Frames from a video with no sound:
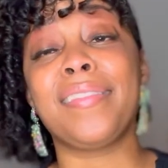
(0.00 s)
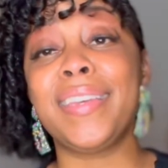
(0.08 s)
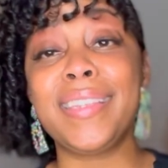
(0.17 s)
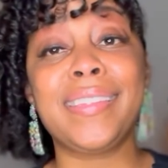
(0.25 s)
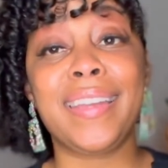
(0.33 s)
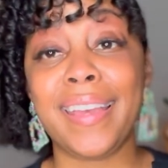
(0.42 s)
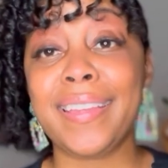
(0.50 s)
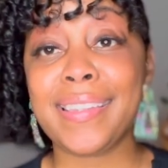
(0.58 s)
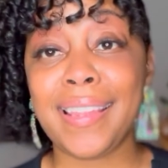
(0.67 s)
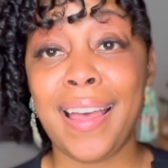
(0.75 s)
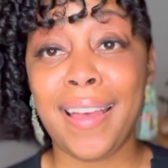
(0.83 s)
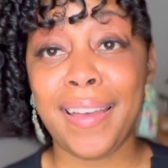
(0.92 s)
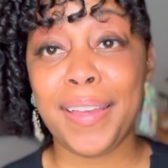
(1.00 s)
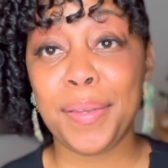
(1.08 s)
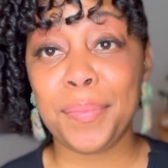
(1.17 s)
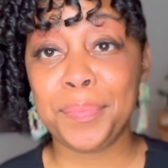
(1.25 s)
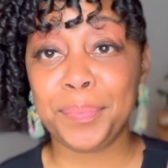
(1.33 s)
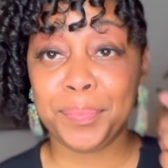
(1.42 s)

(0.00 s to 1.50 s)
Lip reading: this next line